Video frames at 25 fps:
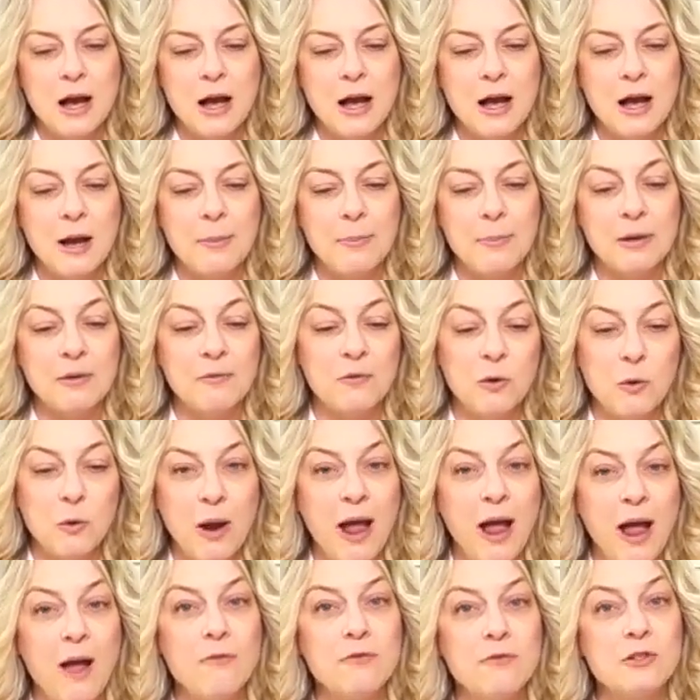But if you
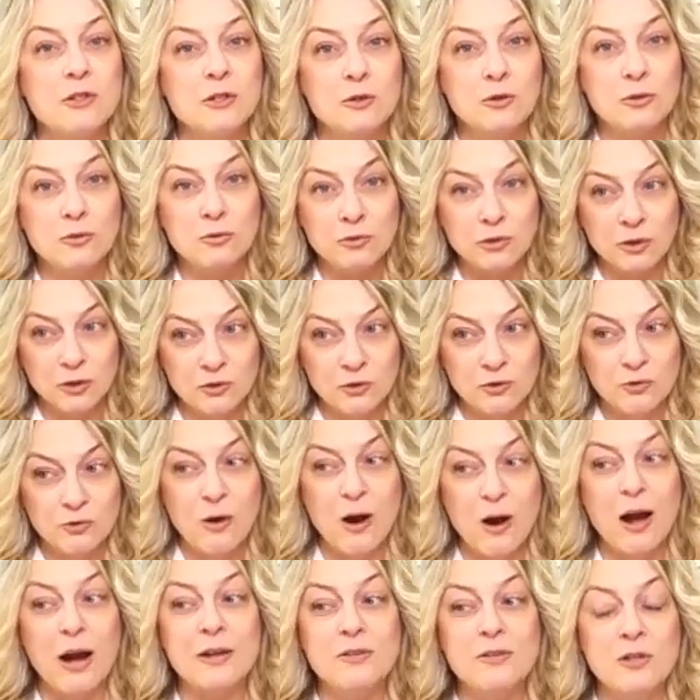have to,
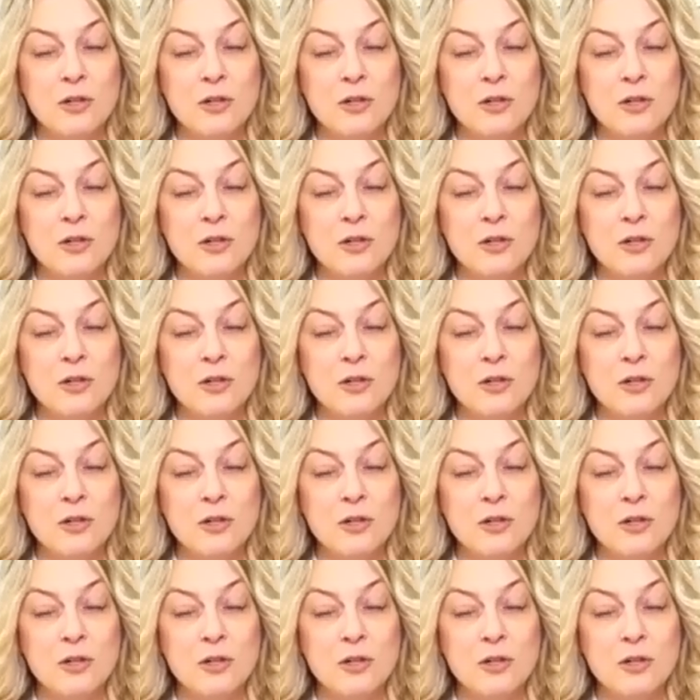try